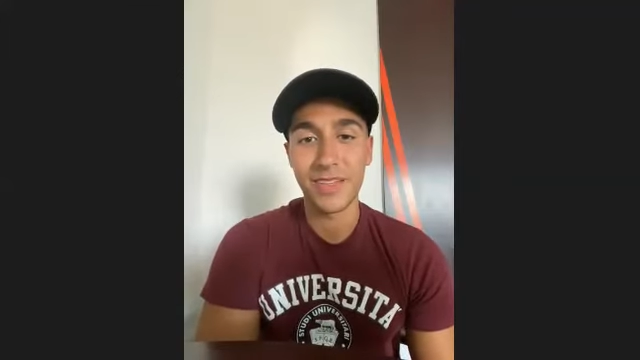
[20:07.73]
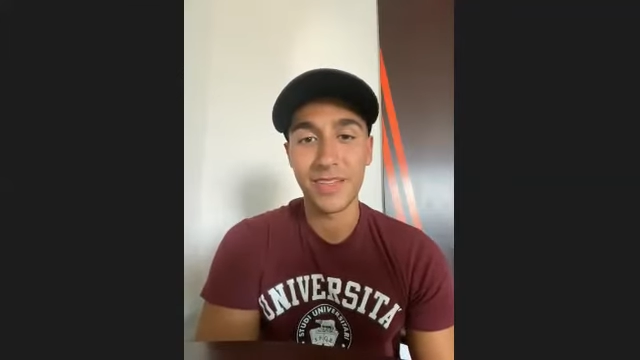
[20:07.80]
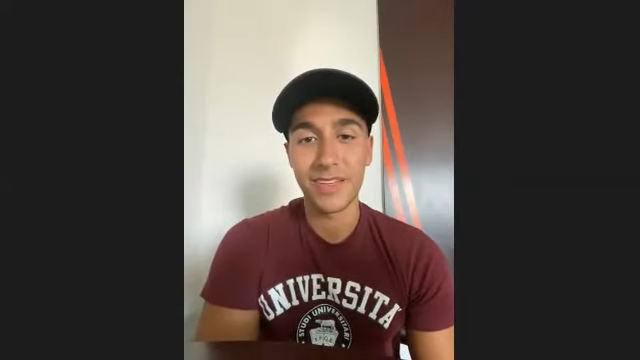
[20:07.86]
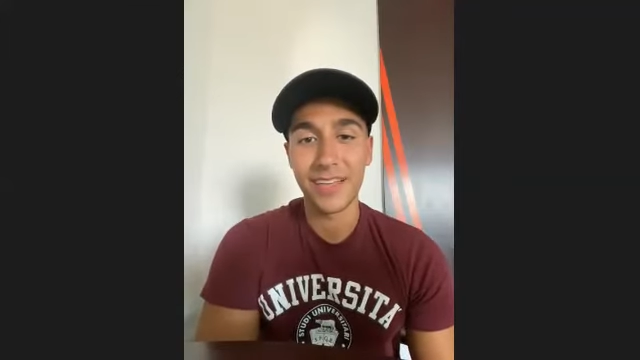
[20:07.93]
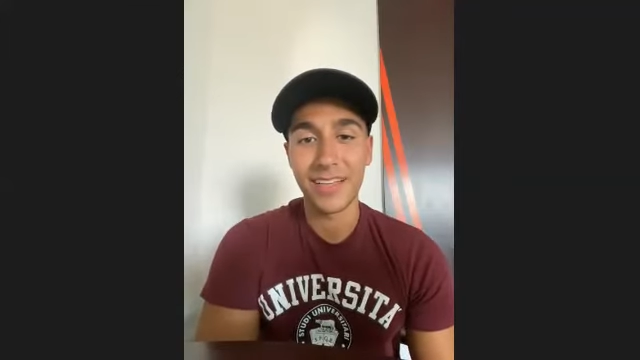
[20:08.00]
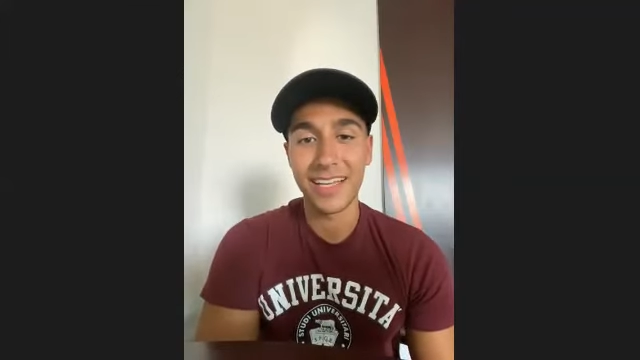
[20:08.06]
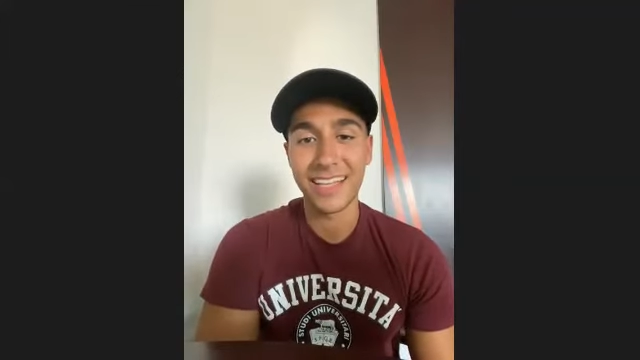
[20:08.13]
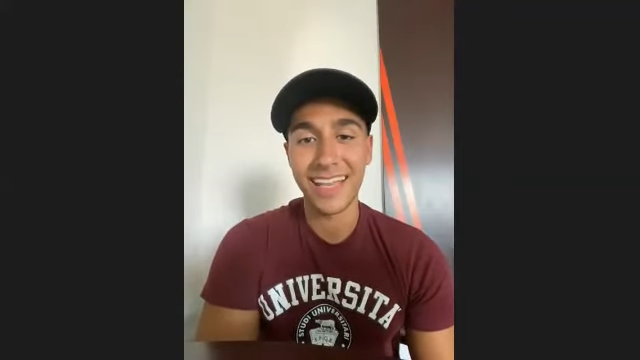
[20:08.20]
I
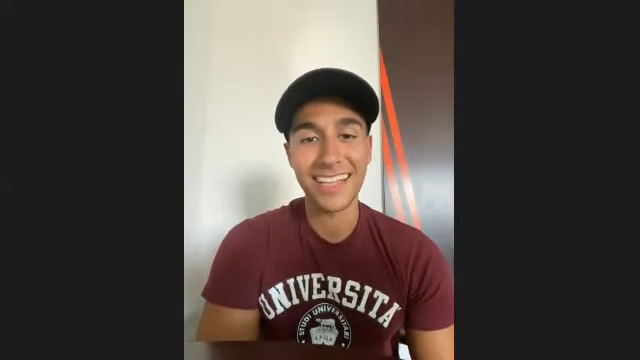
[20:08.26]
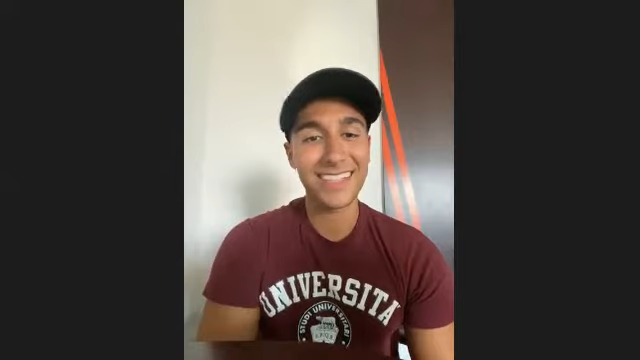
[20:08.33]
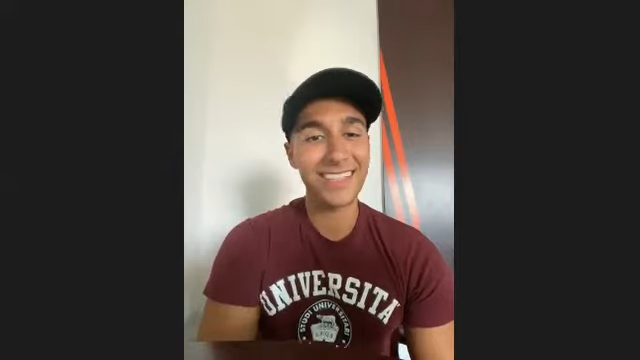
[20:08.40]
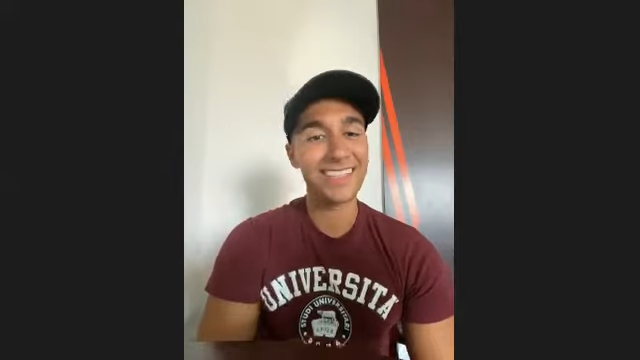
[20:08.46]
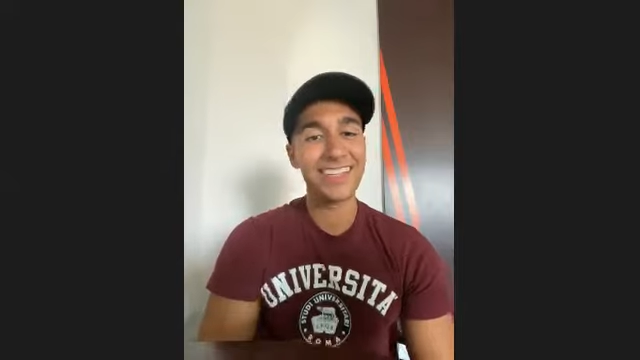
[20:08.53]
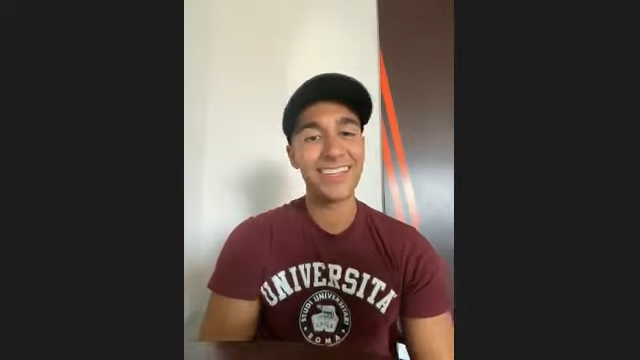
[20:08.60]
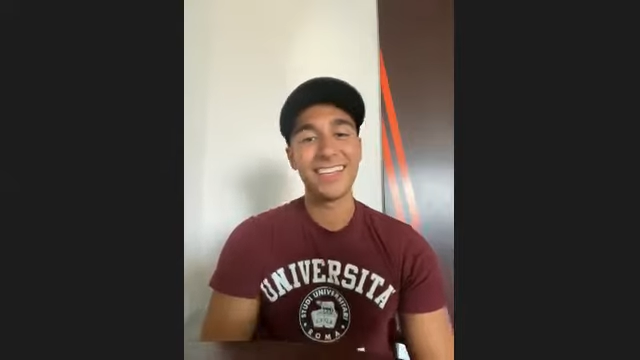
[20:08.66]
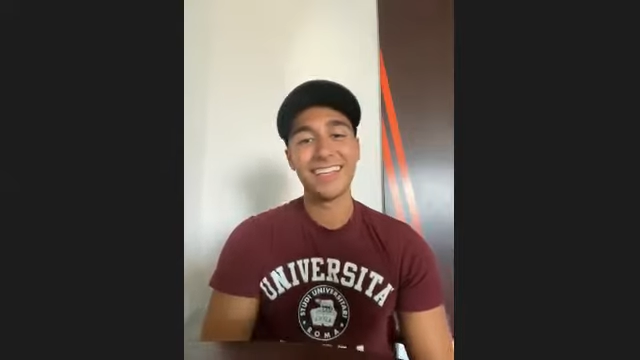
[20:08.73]
know. Like that's,
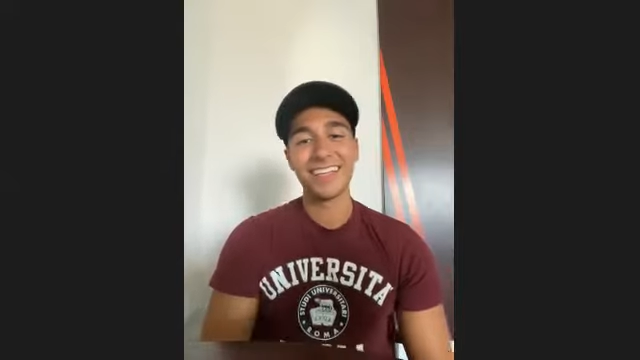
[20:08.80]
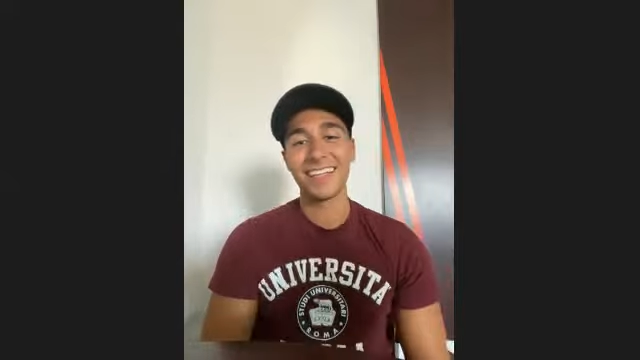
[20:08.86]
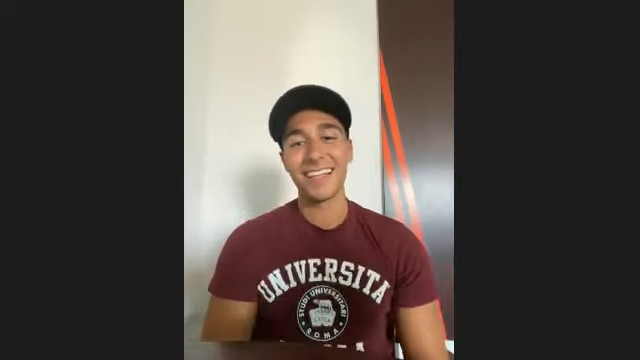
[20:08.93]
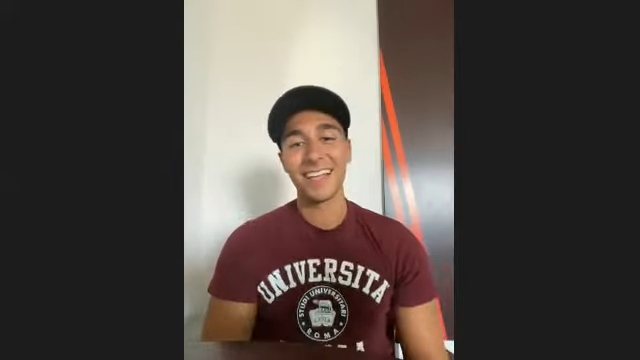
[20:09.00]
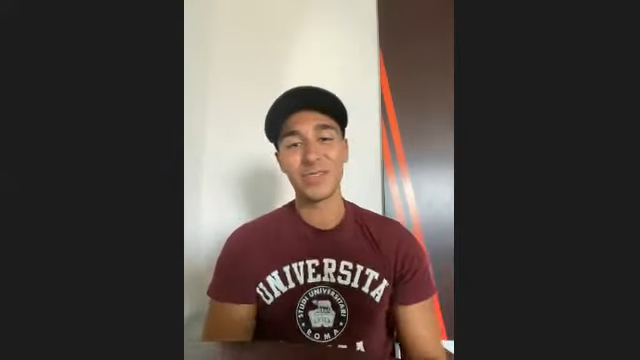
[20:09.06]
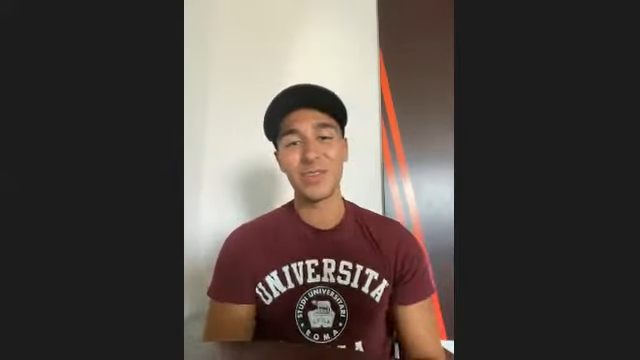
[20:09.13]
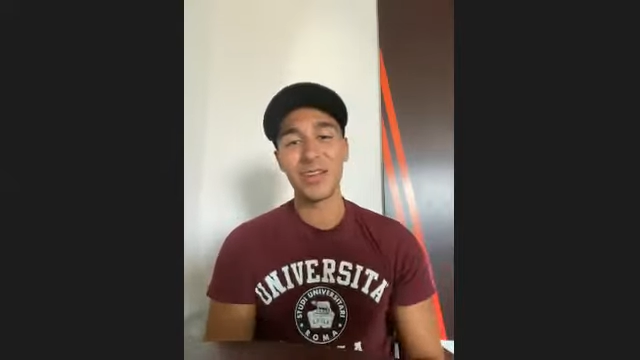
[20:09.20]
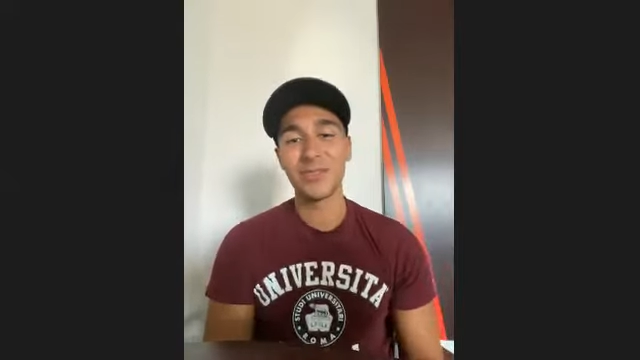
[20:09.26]
like,
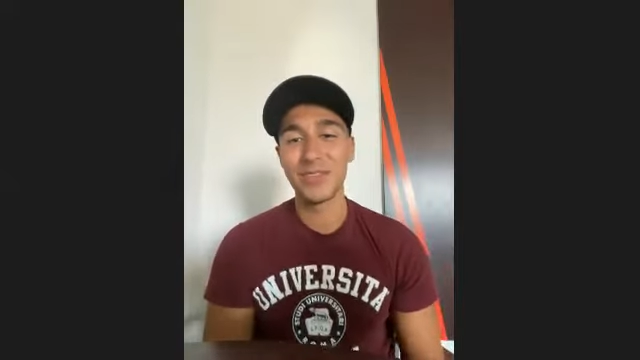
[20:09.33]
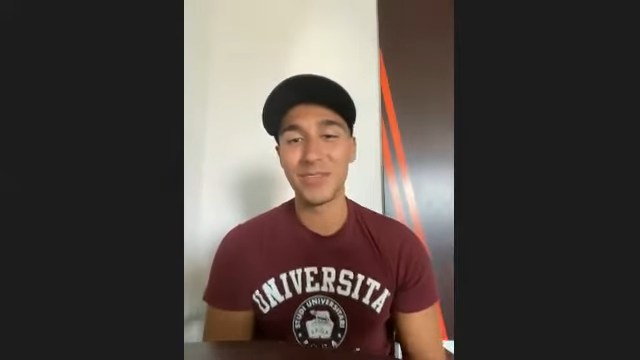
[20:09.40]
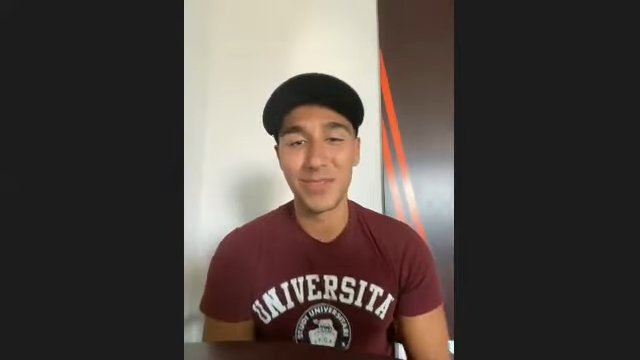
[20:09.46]
that's what I mean.